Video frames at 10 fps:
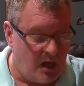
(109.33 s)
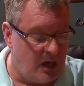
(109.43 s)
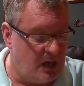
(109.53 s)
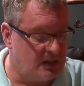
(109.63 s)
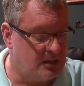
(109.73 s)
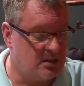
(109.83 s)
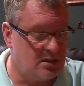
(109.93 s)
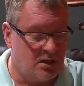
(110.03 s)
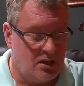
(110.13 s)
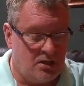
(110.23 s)
It's
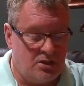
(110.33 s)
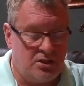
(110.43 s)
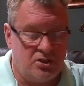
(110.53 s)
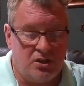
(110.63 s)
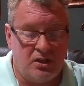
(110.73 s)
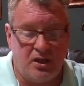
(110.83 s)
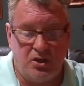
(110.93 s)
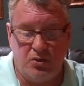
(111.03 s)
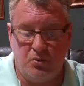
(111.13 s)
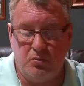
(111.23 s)
stitching that
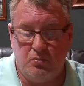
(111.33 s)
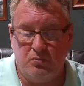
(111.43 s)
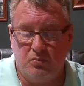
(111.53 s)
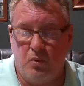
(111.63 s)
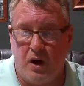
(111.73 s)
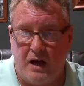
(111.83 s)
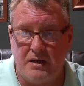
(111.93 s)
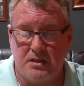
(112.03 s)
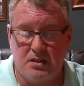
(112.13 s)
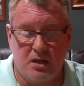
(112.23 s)
you
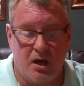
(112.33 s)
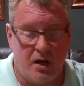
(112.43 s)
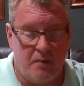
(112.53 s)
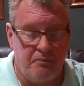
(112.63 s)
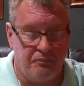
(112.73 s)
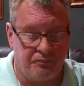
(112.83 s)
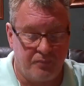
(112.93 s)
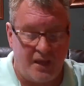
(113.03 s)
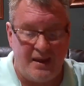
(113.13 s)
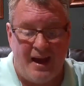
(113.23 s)
want,
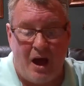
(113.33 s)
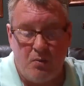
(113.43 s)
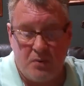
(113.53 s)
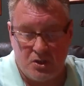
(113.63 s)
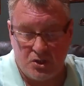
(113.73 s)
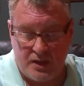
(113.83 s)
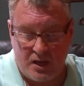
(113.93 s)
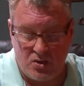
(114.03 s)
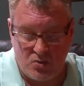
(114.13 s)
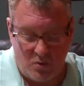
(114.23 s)
and how much that
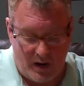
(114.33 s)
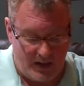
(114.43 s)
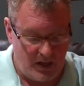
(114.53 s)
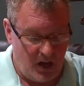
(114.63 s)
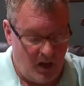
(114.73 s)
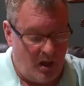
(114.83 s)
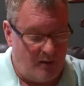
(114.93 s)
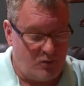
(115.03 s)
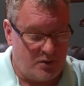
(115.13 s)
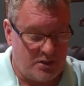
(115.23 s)
you want. Of
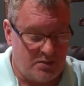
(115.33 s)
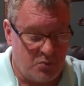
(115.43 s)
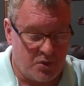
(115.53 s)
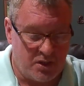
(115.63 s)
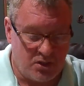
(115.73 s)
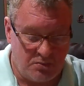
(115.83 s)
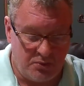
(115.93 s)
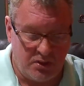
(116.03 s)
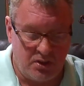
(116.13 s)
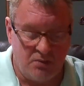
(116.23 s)
course, the more that you
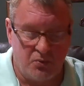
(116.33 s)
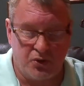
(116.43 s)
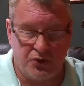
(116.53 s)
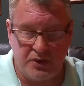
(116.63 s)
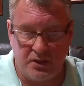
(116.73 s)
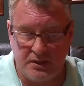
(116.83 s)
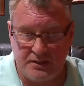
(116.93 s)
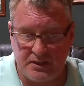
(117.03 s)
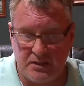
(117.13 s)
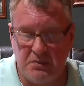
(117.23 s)
put in, the more crinkly it's
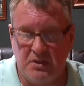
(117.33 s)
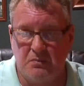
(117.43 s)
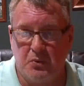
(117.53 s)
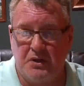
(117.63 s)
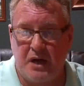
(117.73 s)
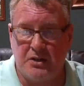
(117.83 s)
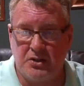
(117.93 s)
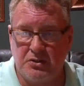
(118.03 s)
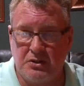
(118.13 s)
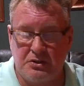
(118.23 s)
going to be, the more
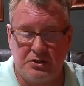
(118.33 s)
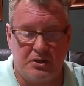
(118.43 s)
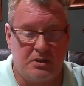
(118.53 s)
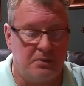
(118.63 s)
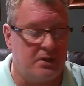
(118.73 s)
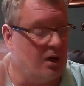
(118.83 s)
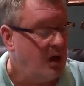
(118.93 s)
texture there's going to be.